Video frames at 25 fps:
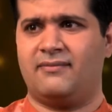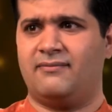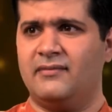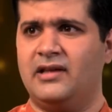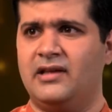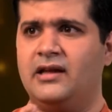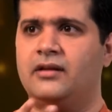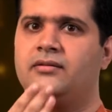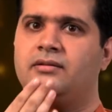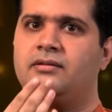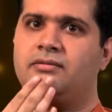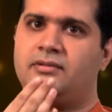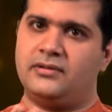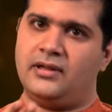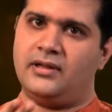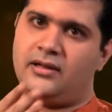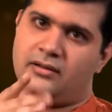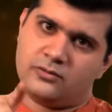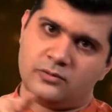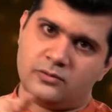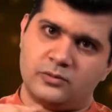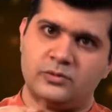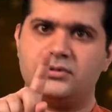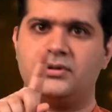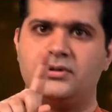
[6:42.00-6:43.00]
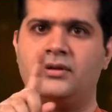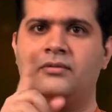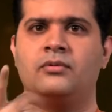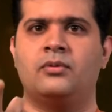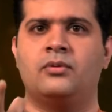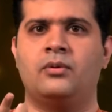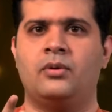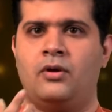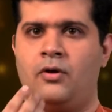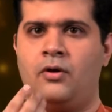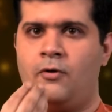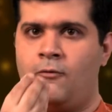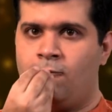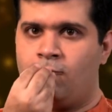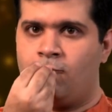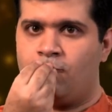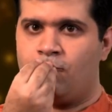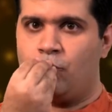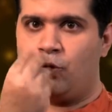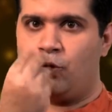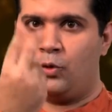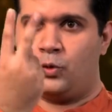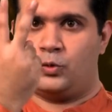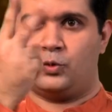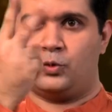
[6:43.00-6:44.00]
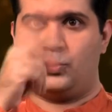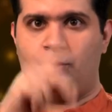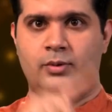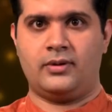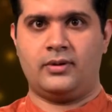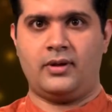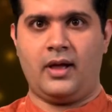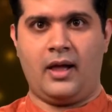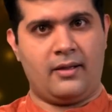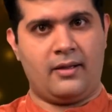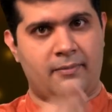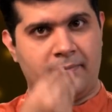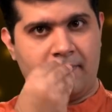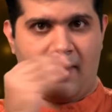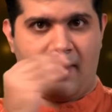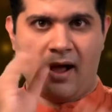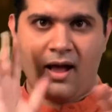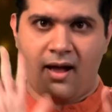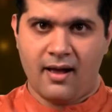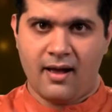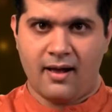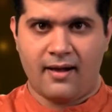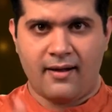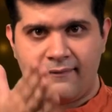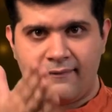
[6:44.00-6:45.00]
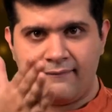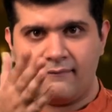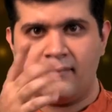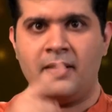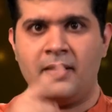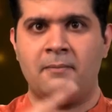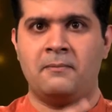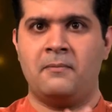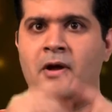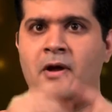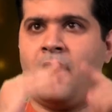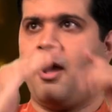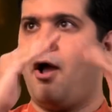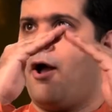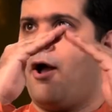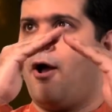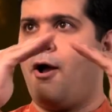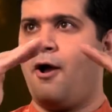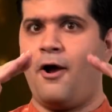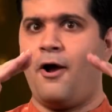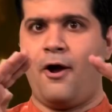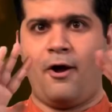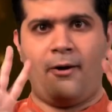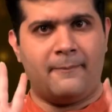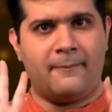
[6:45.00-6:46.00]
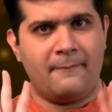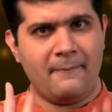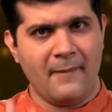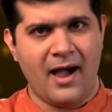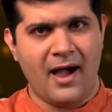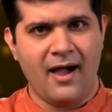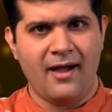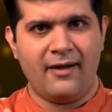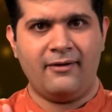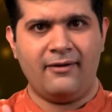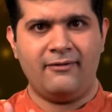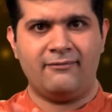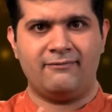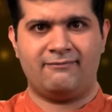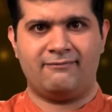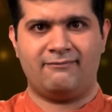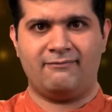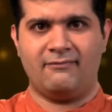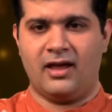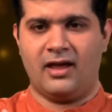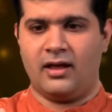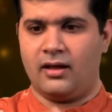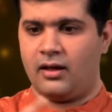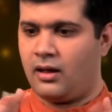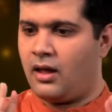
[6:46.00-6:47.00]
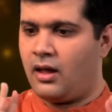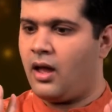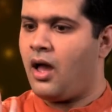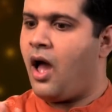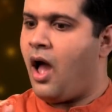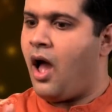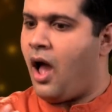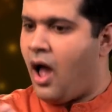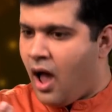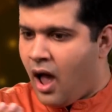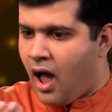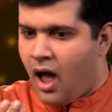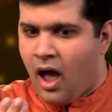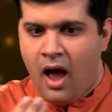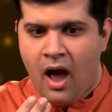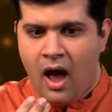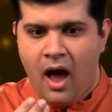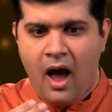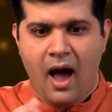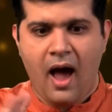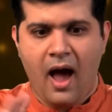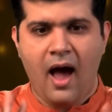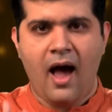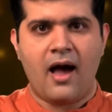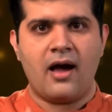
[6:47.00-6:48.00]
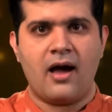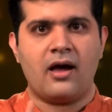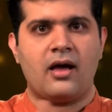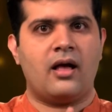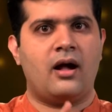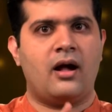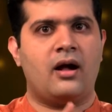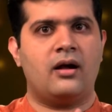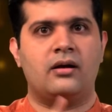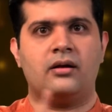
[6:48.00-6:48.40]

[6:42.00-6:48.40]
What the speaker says: Be grateful for what you have, like 2 times meal, house, etc. Be thankful for all that you have.